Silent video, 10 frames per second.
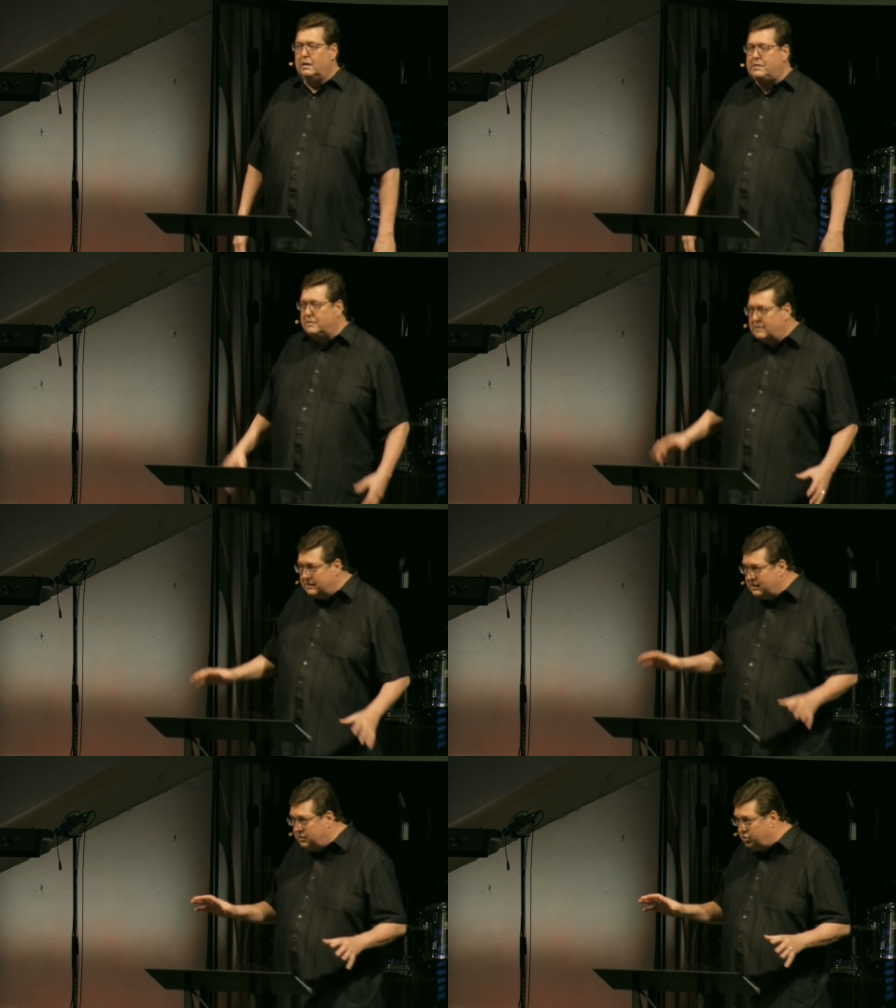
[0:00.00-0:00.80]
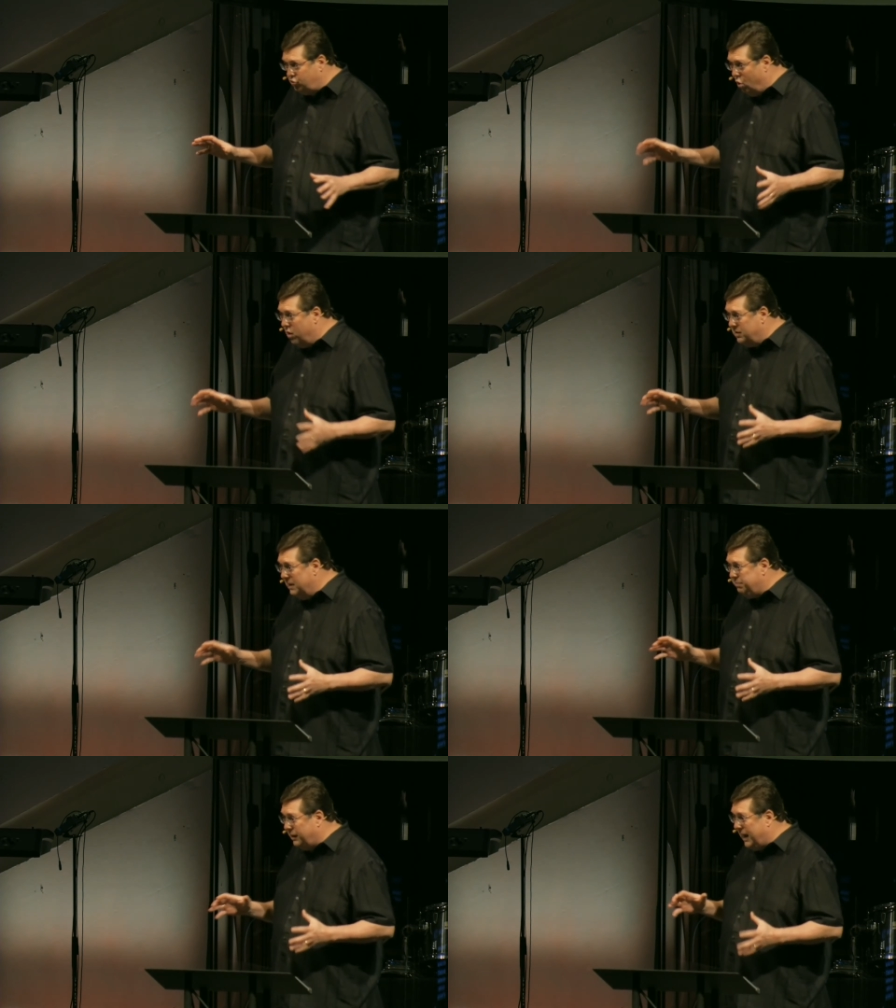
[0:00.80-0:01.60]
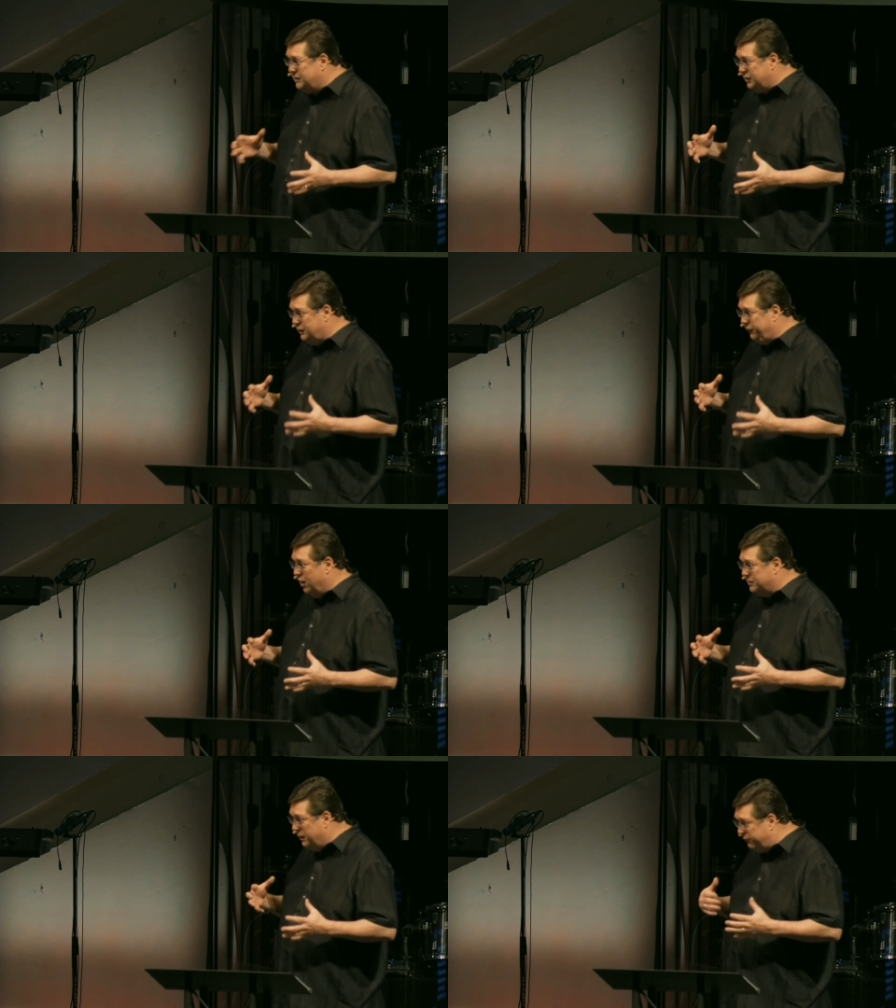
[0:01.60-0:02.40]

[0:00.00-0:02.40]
This is, this is strong implications for us.